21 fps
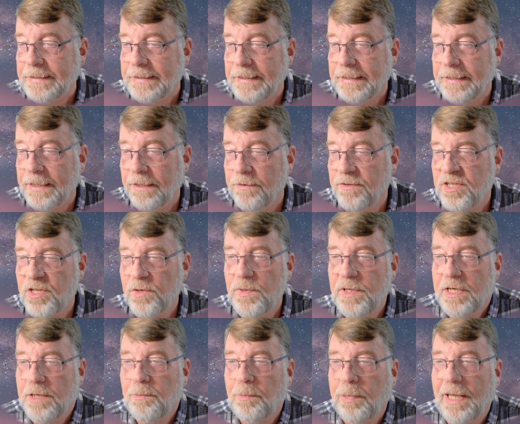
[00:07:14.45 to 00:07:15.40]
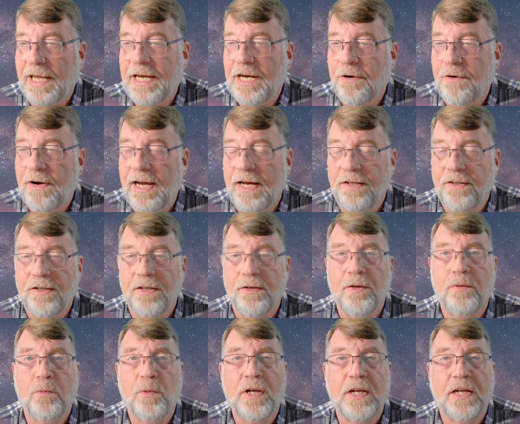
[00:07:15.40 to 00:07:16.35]
You know, so we can play around,
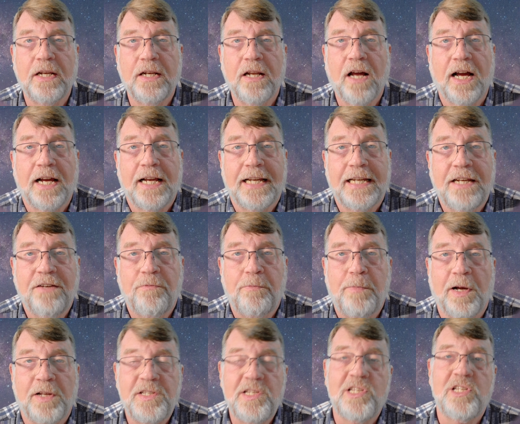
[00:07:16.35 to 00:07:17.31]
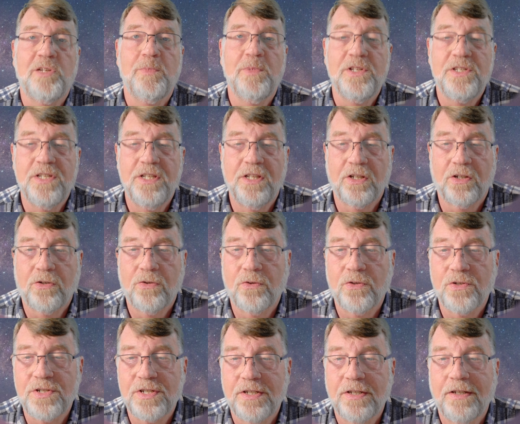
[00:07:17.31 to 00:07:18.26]
and I can give participants in the
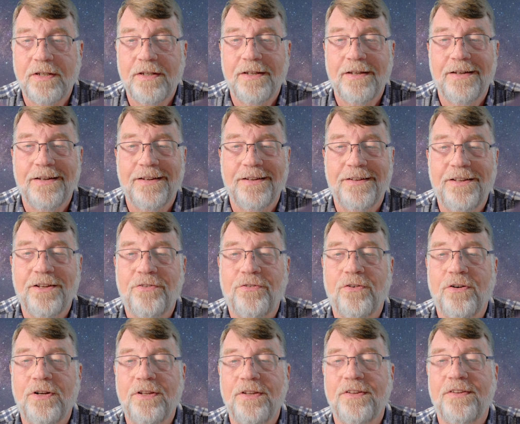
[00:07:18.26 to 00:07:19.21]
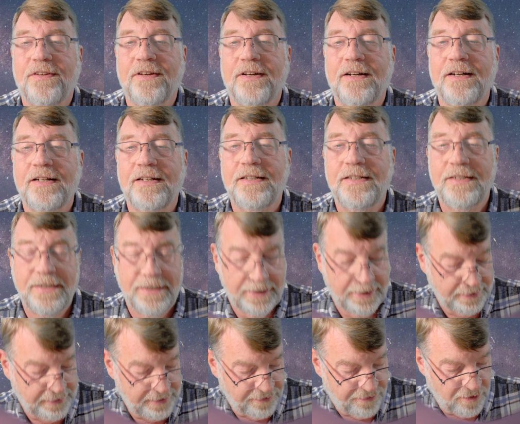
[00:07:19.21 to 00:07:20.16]
course different
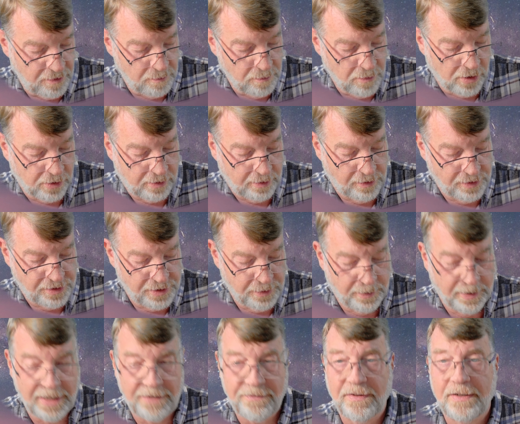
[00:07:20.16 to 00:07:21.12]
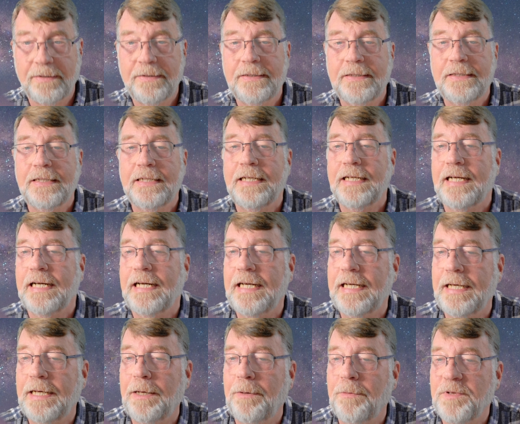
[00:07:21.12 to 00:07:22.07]
models or whatever.
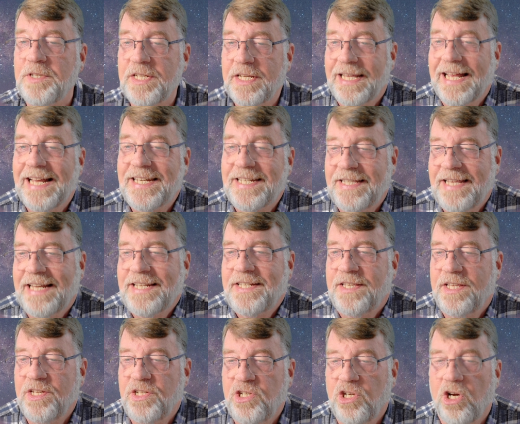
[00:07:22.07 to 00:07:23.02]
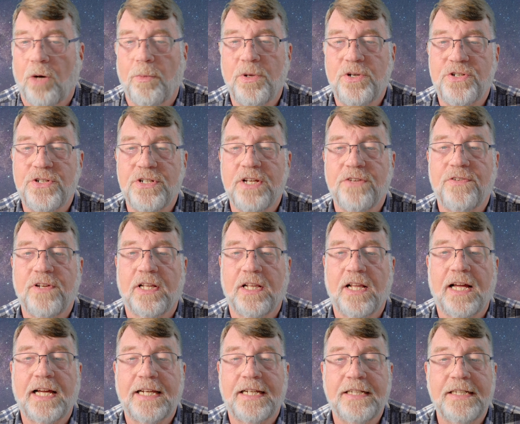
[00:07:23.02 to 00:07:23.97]
So that's the geometry, if you
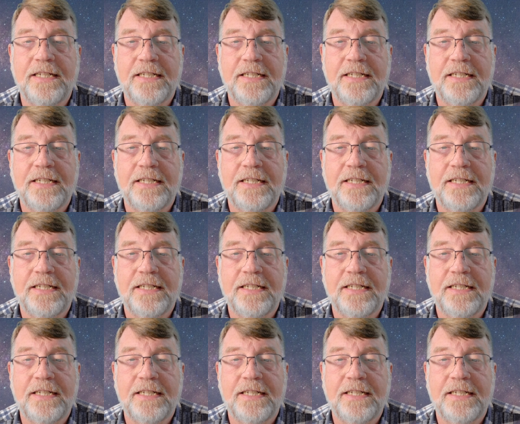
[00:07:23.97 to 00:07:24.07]
like.